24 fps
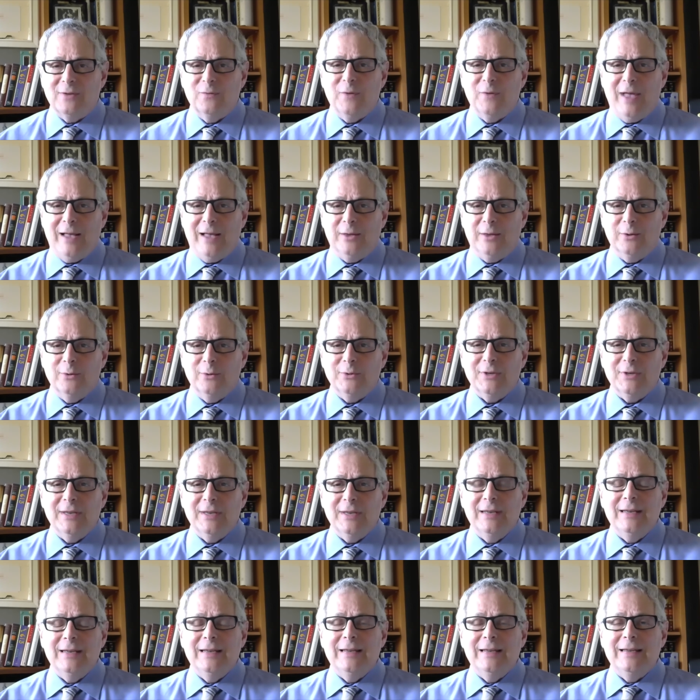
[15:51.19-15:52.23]
values,
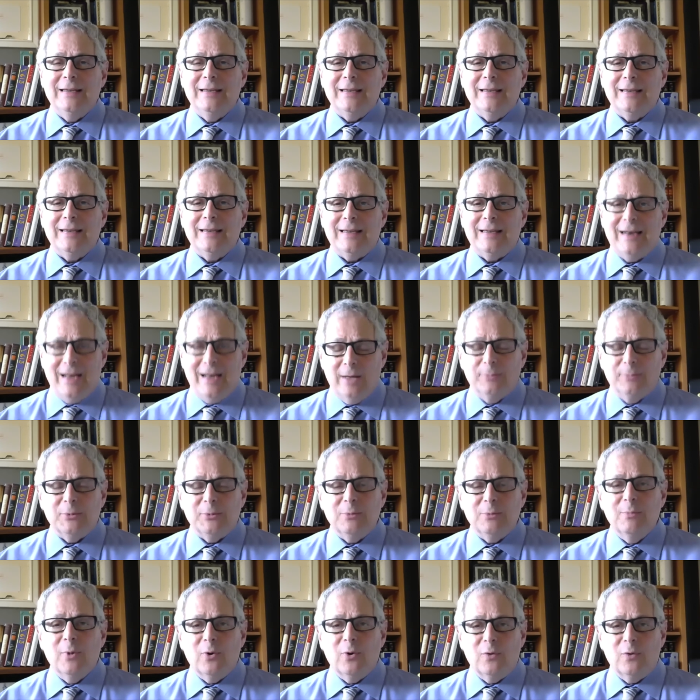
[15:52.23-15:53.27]
can help to
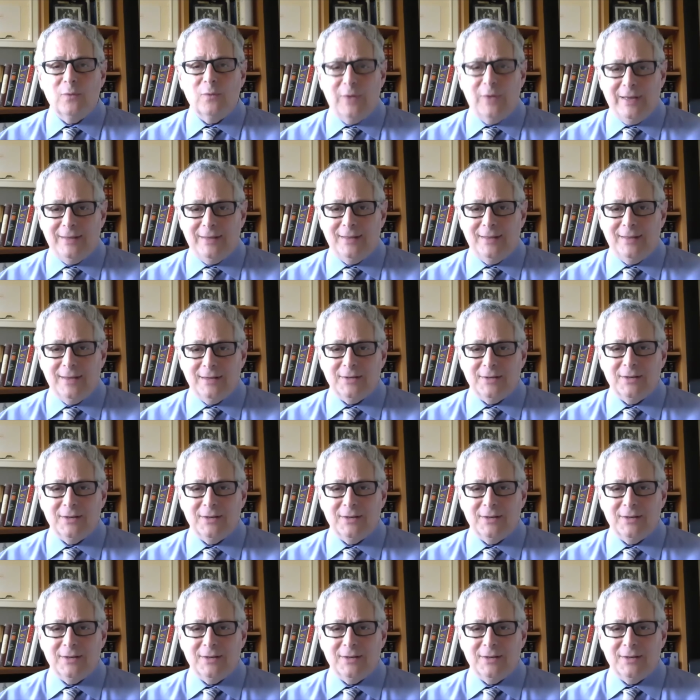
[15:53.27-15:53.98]
motivate this.